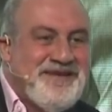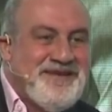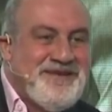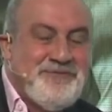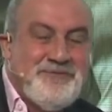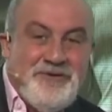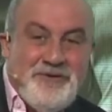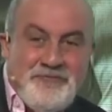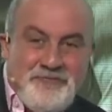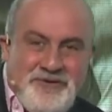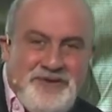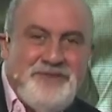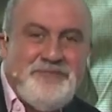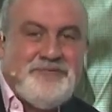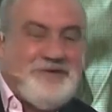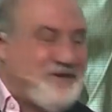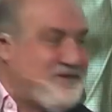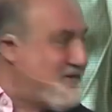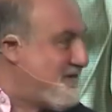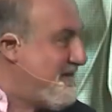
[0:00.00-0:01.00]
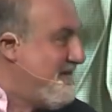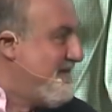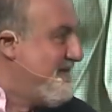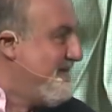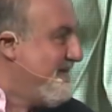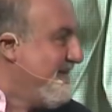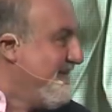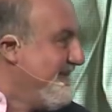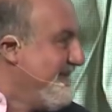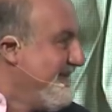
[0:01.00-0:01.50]
You want real risk,
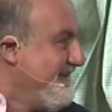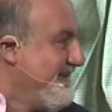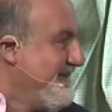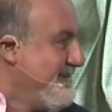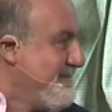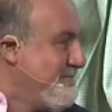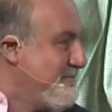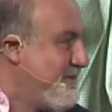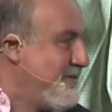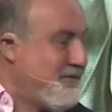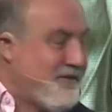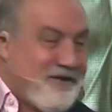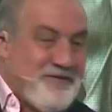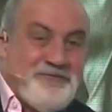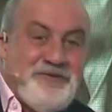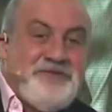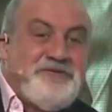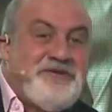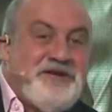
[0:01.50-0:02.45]
because otherwise